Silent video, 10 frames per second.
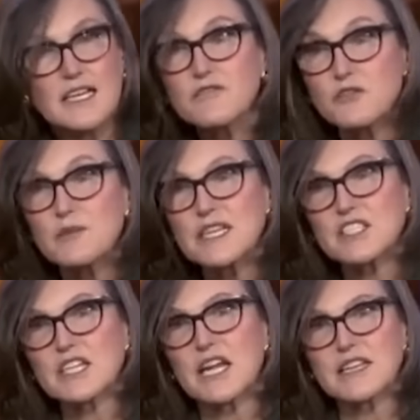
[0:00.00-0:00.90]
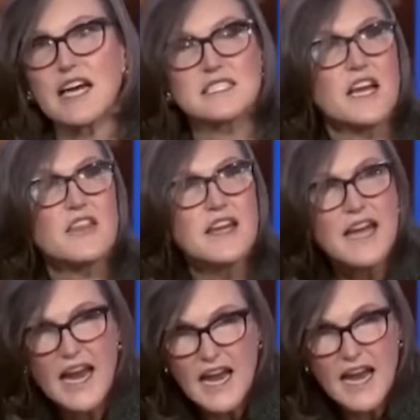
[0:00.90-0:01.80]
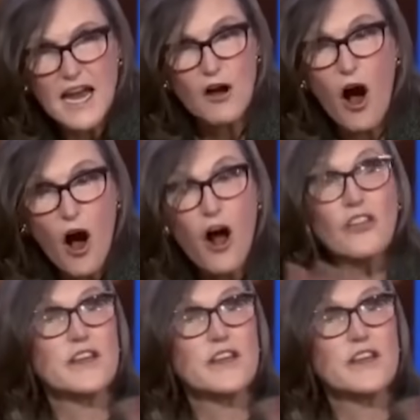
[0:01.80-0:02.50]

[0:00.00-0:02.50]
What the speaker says: information like that, than all